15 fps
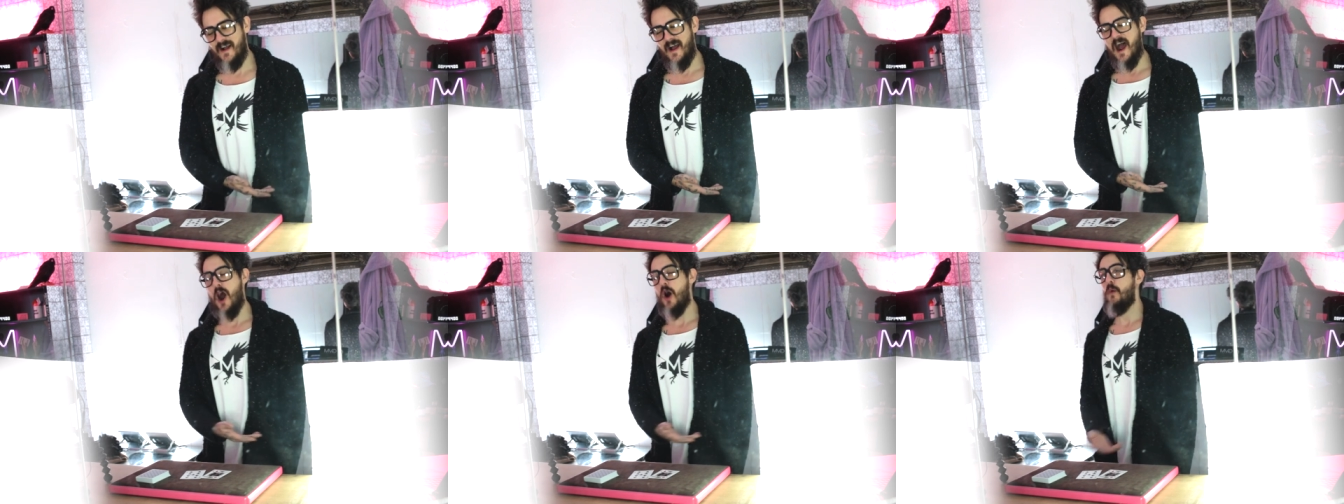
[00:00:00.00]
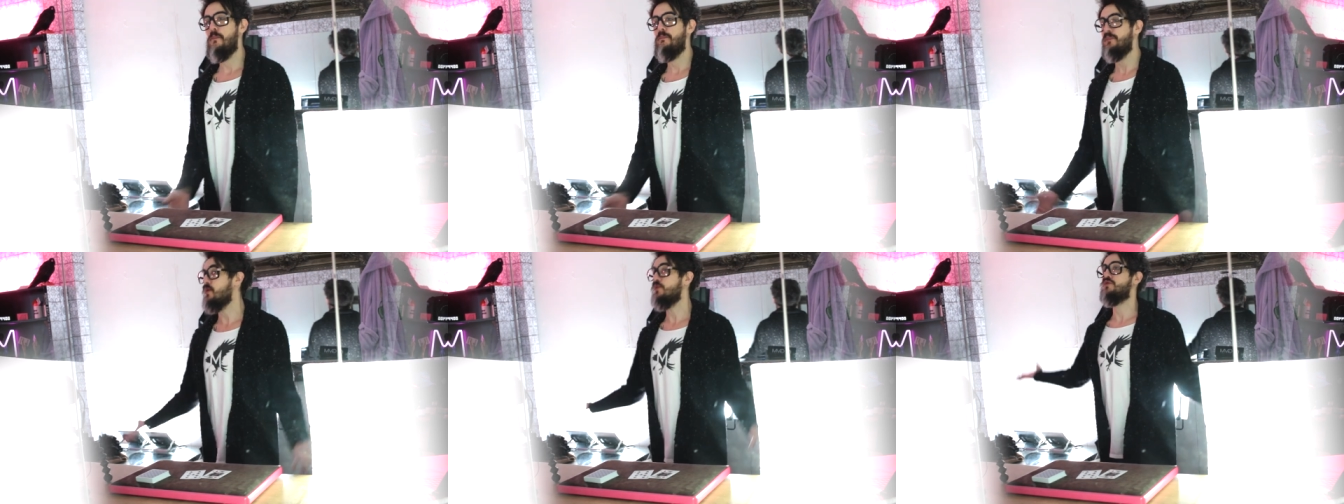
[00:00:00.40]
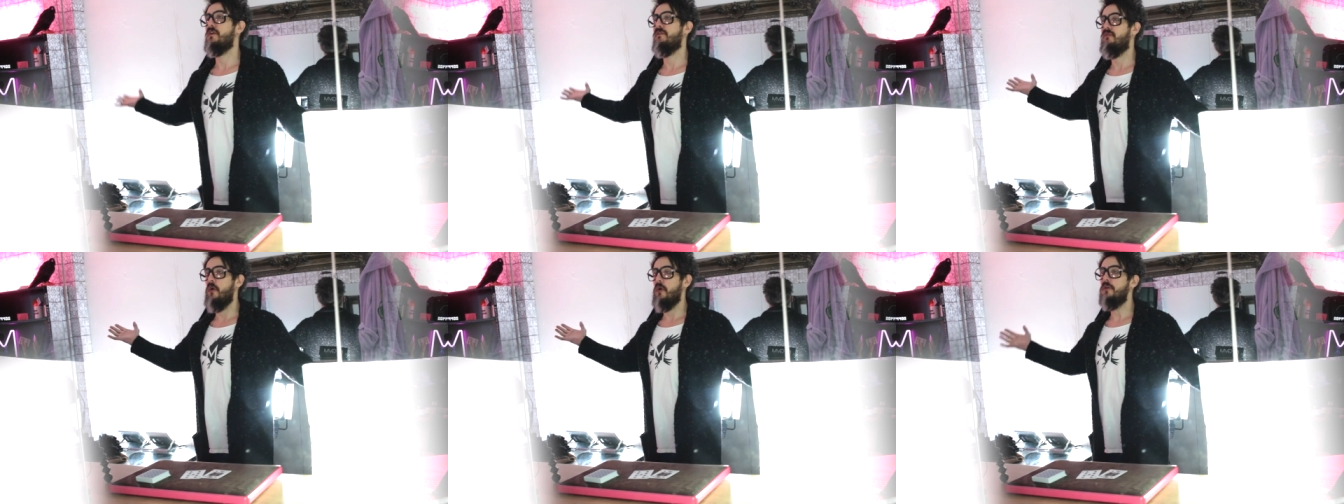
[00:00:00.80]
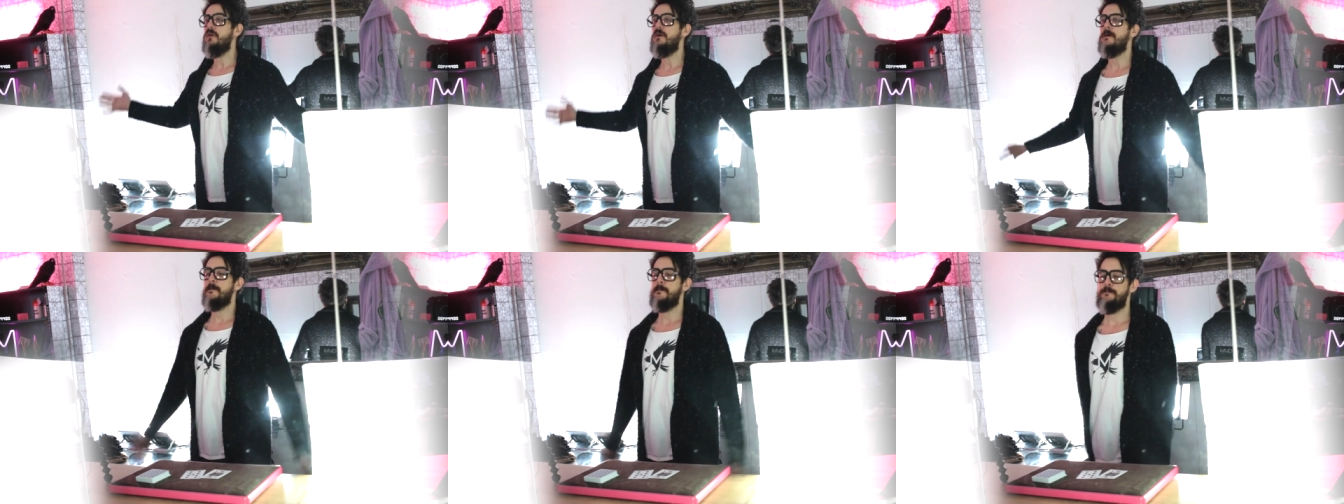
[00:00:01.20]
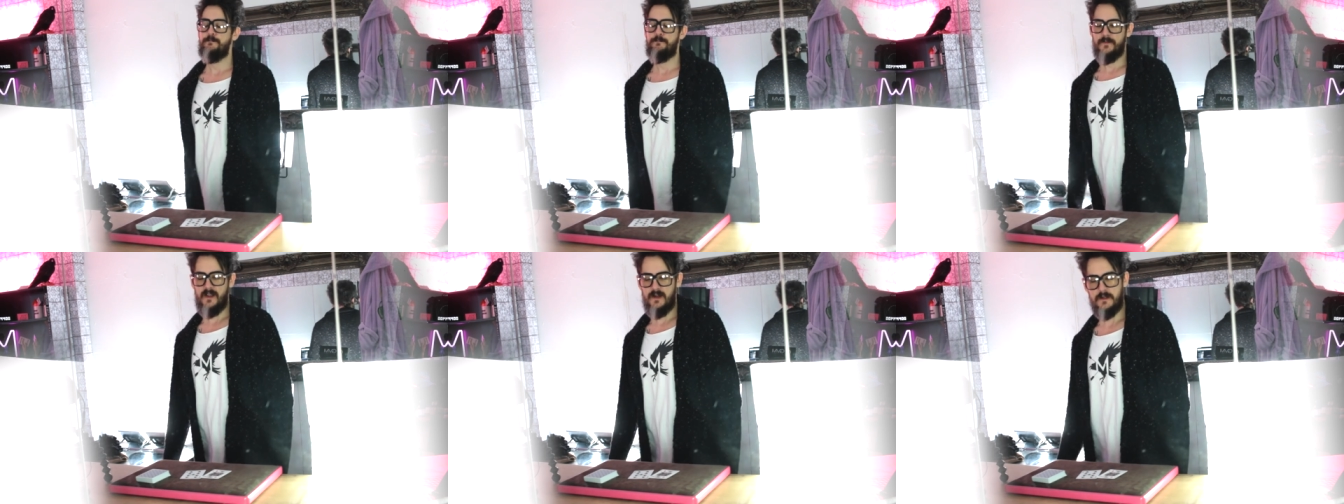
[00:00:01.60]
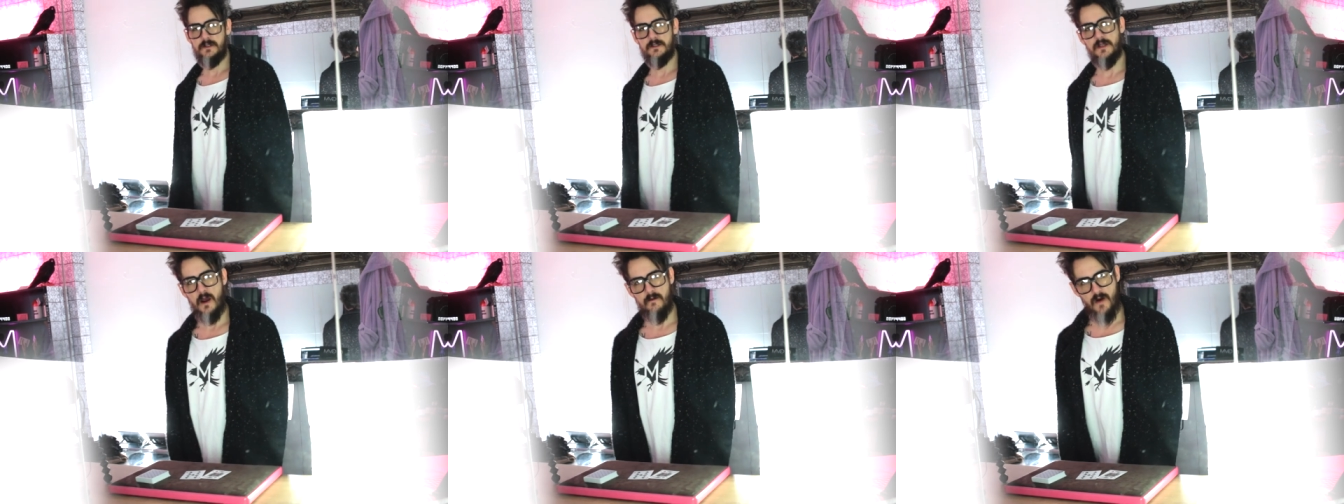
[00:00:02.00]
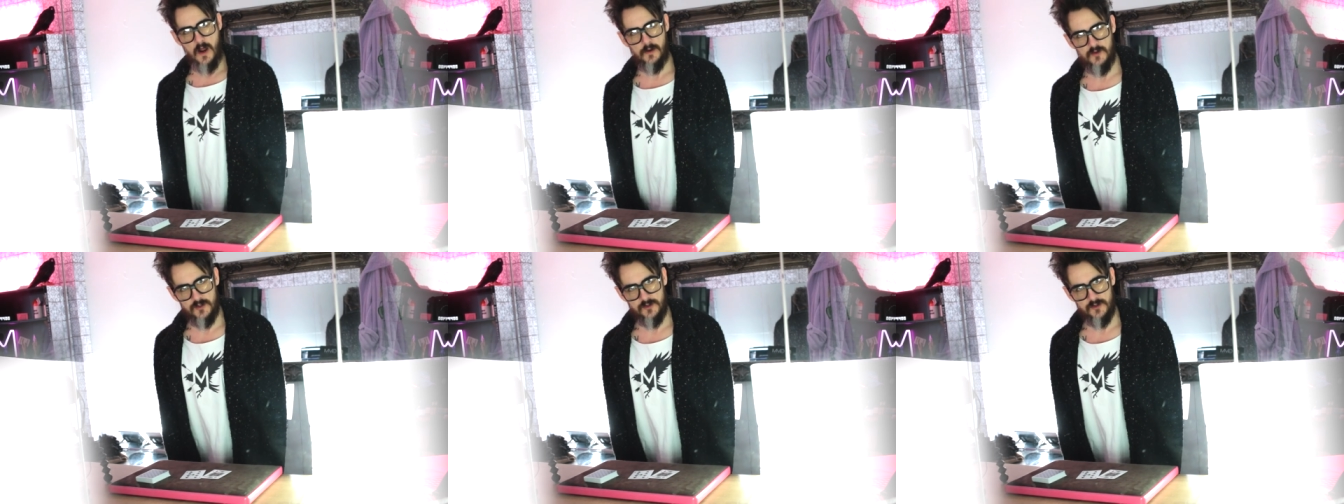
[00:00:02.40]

how beautiful sleight of hand